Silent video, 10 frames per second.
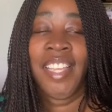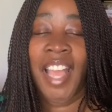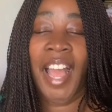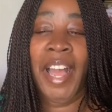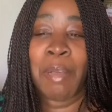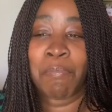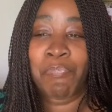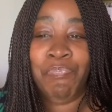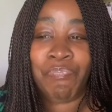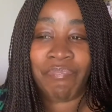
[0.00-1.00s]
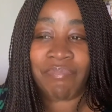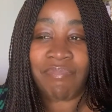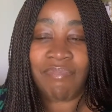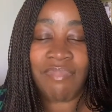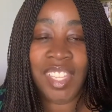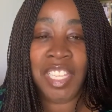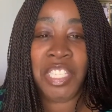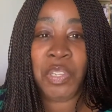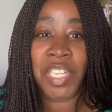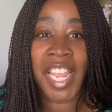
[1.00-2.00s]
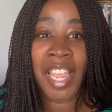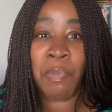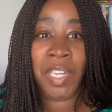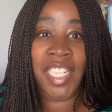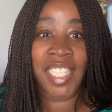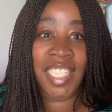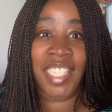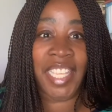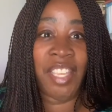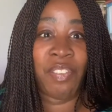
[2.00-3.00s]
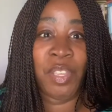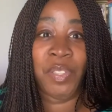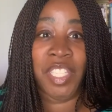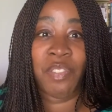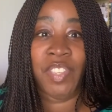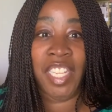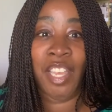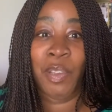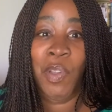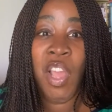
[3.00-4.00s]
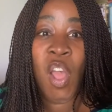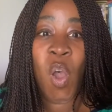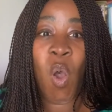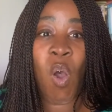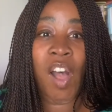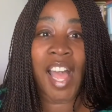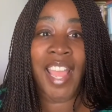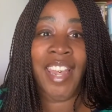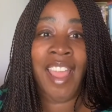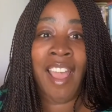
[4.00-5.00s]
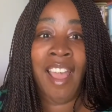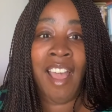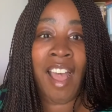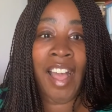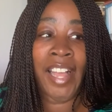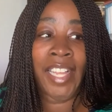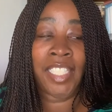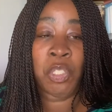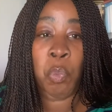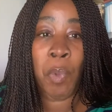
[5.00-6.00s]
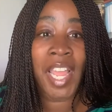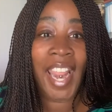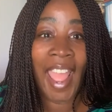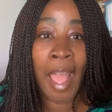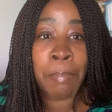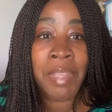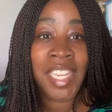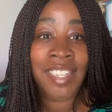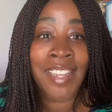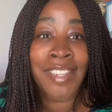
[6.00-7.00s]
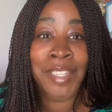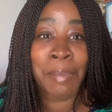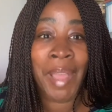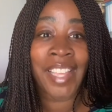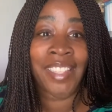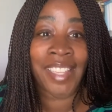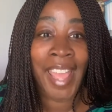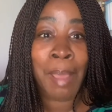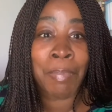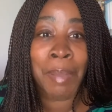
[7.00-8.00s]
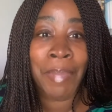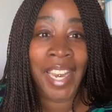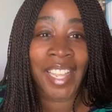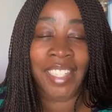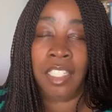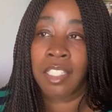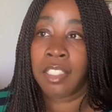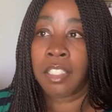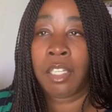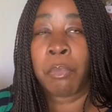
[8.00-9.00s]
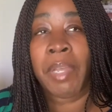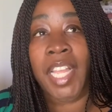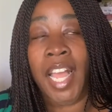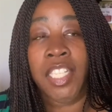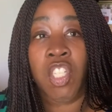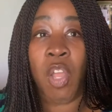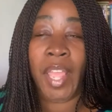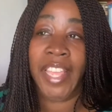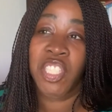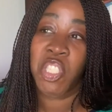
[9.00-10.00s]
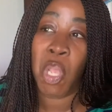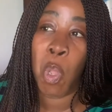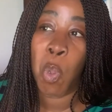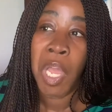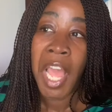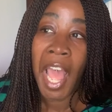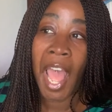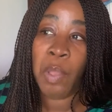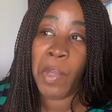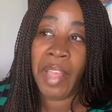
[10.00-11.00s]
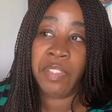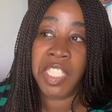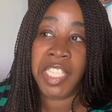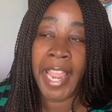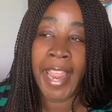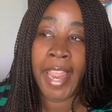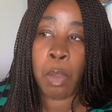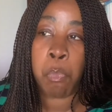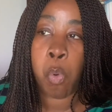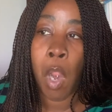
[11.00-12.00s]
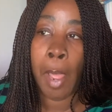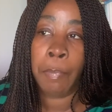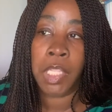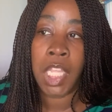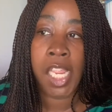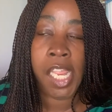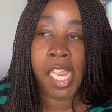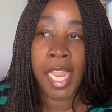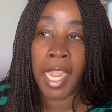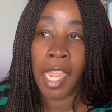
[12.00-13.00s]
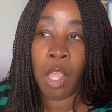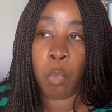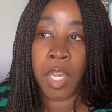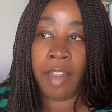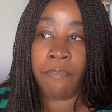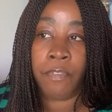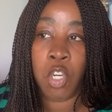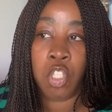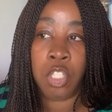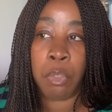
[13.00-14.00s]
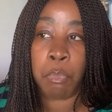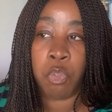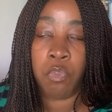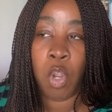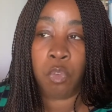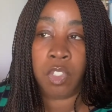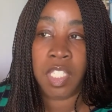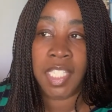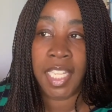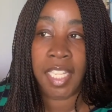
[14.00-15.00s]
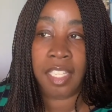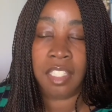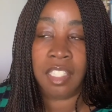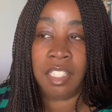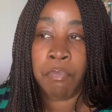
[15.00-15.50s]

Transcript: So today I wanted to just give you this video on what happened to my lap band. Oh my gosh. Okay, so I will have to say probably when I first moved overseas,